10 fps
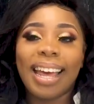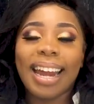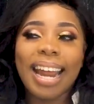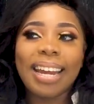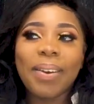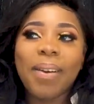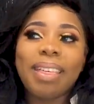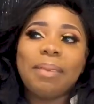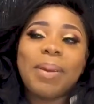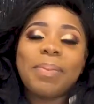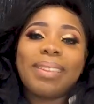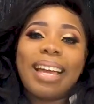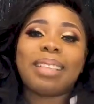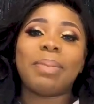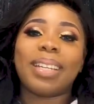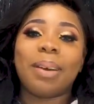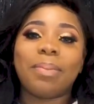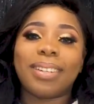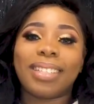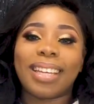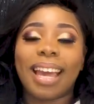And I didn't know that people liked me that much.